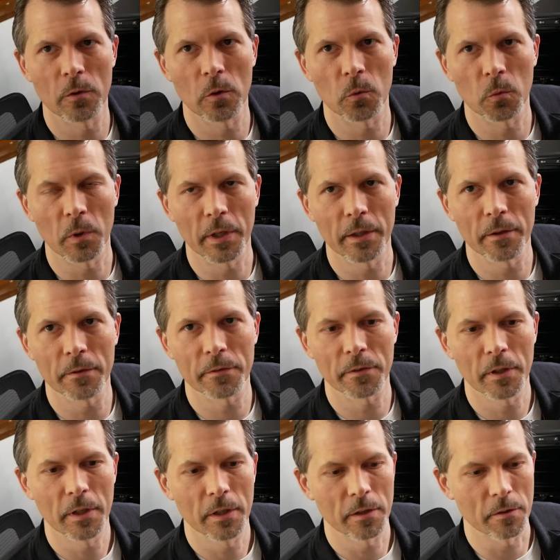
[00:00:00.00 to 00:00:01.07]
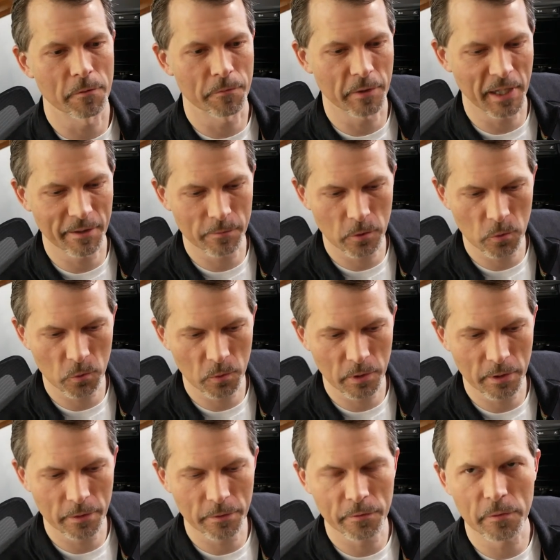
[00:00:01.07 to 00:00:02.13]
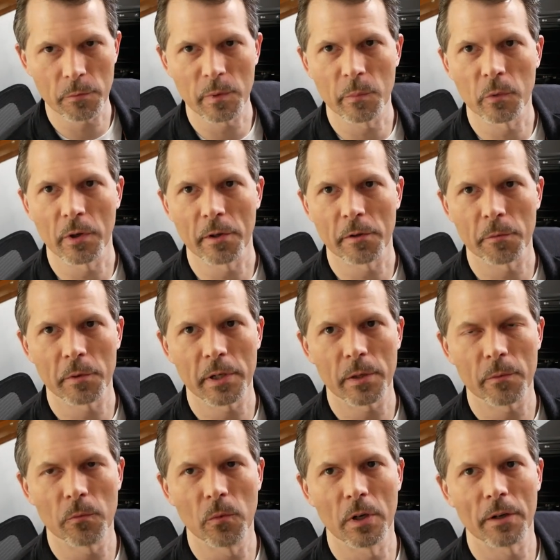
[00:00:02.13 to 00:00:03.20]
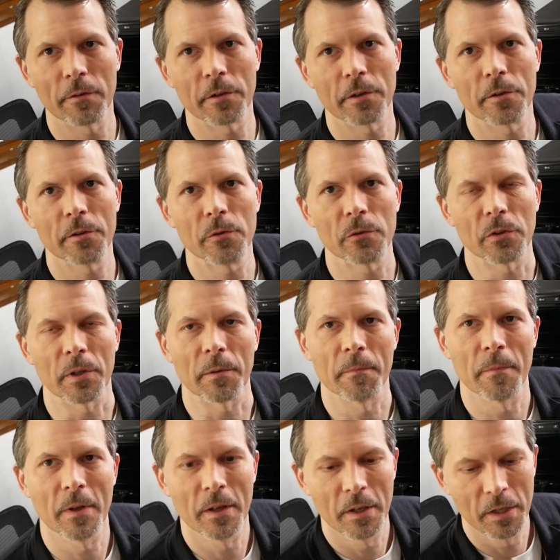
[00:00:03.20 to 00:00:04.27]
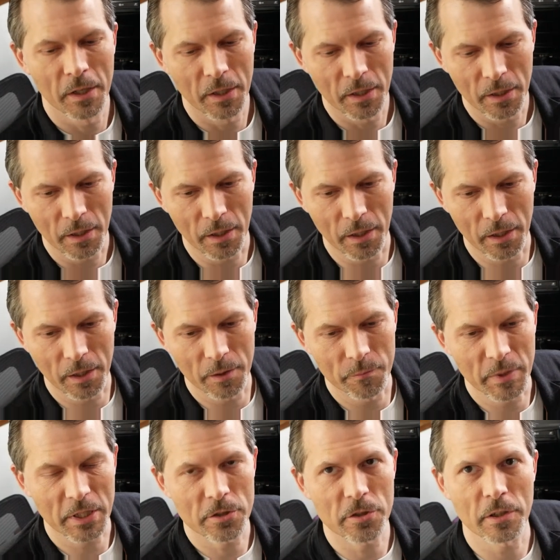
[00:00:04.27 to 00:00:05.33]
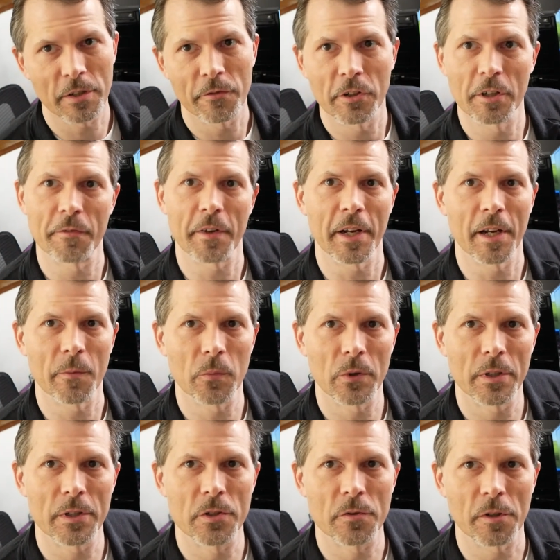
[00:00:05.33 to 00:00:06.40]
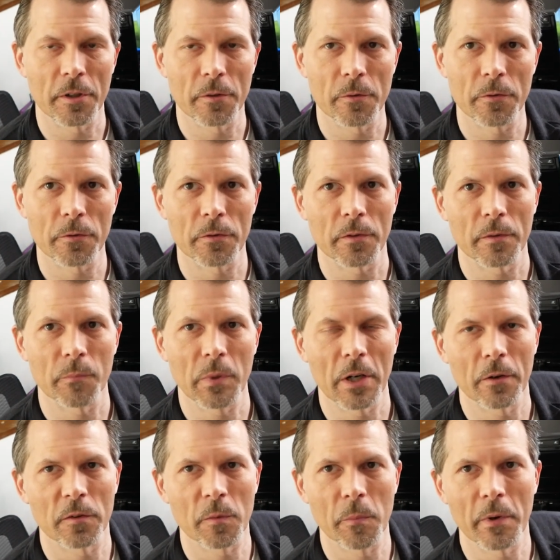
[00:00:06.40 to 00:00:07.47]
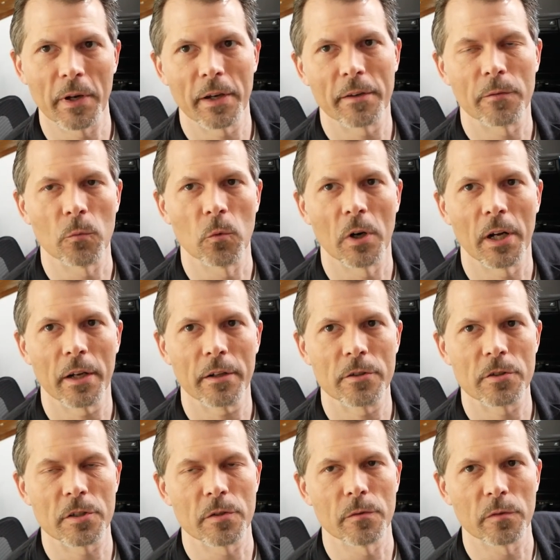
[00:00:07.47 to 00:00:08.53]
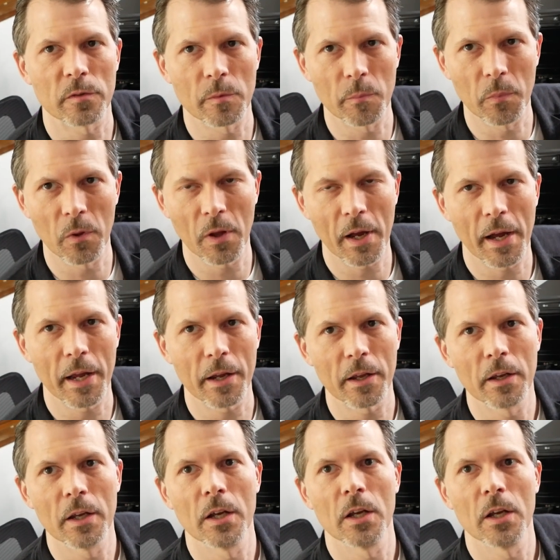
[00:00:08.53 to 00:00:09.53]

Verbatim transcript: volt rails, your 5 volt rails, 3.3, whatever you're using. Uh, make sure you have enough amperage on those power supplies and wattage to supply